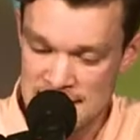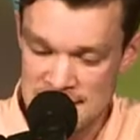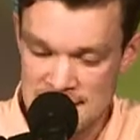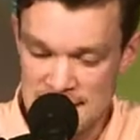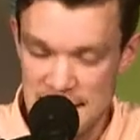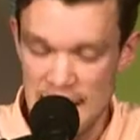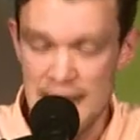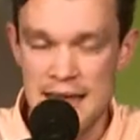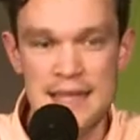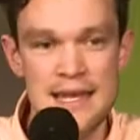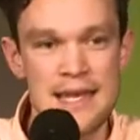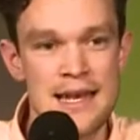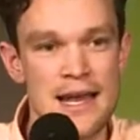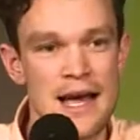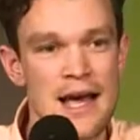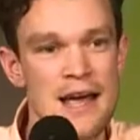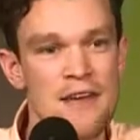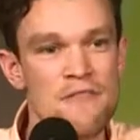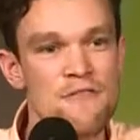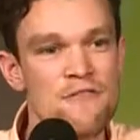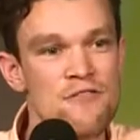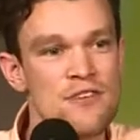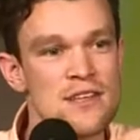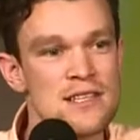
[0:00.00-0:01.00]
sailing. I
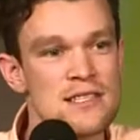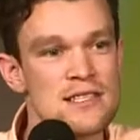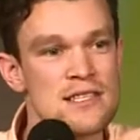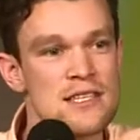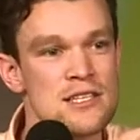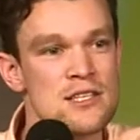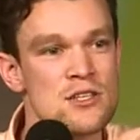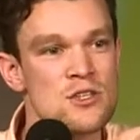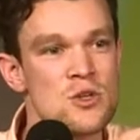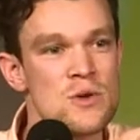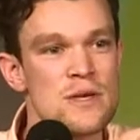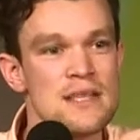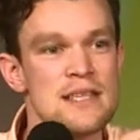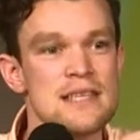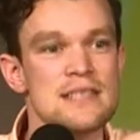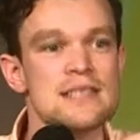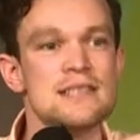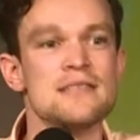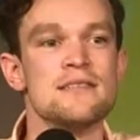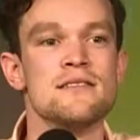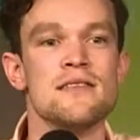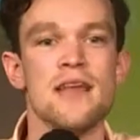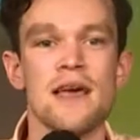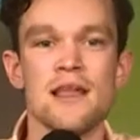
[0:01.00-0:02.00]
have friends that are doing
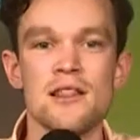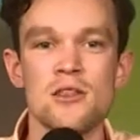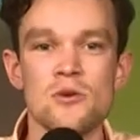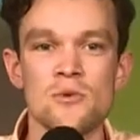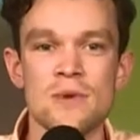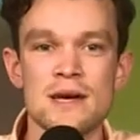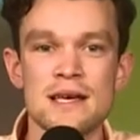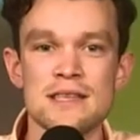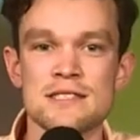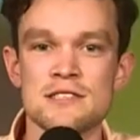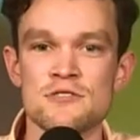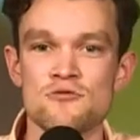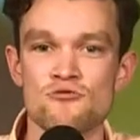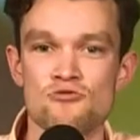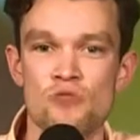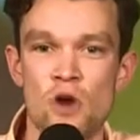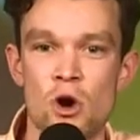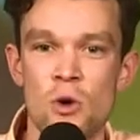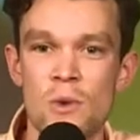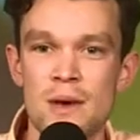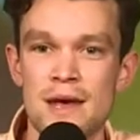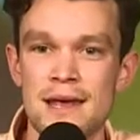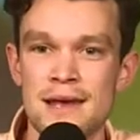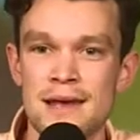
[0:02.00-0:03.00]
this. Eloise is
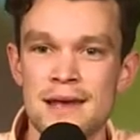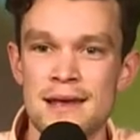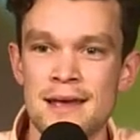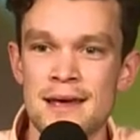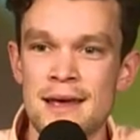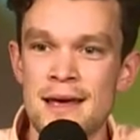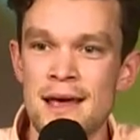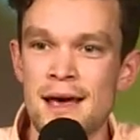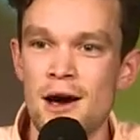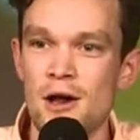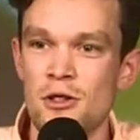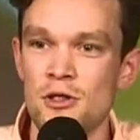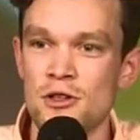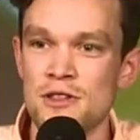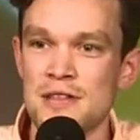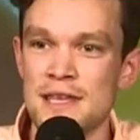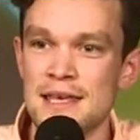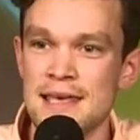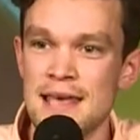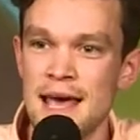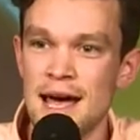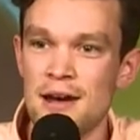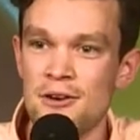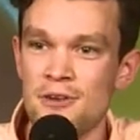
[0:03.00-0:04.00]
rowing along
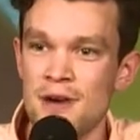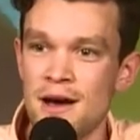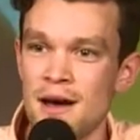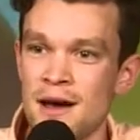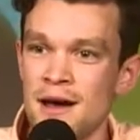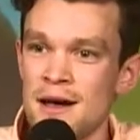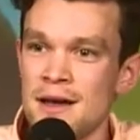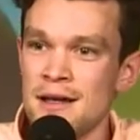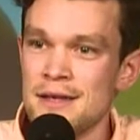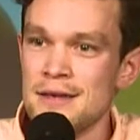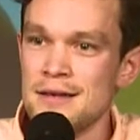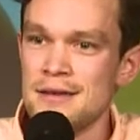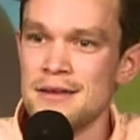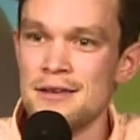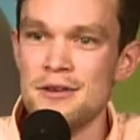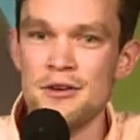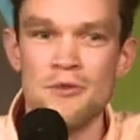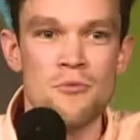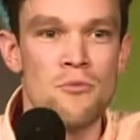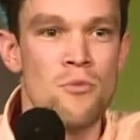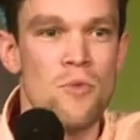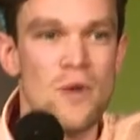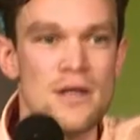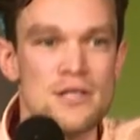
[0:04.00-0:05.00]
the Yarra, you
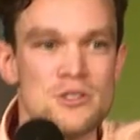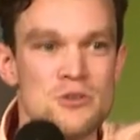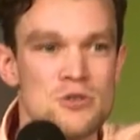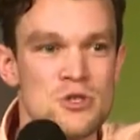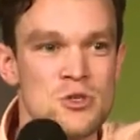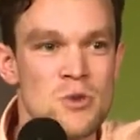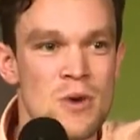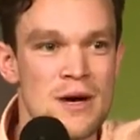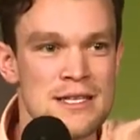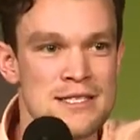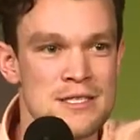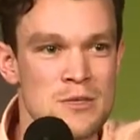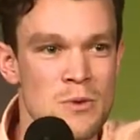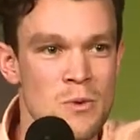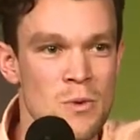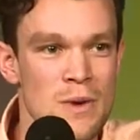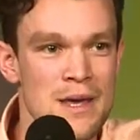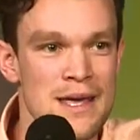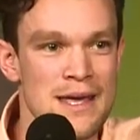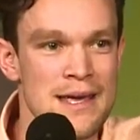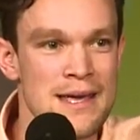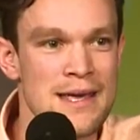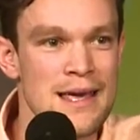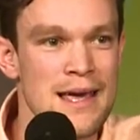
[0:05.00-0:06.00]
know, once or twice a
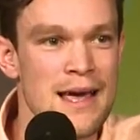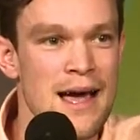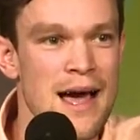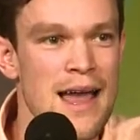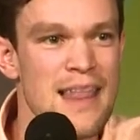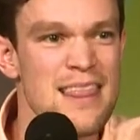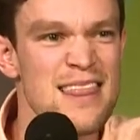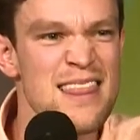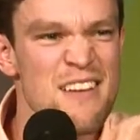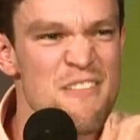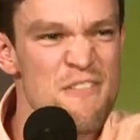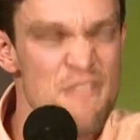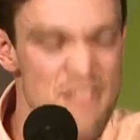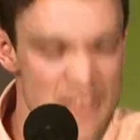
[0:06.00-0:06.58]
week. I love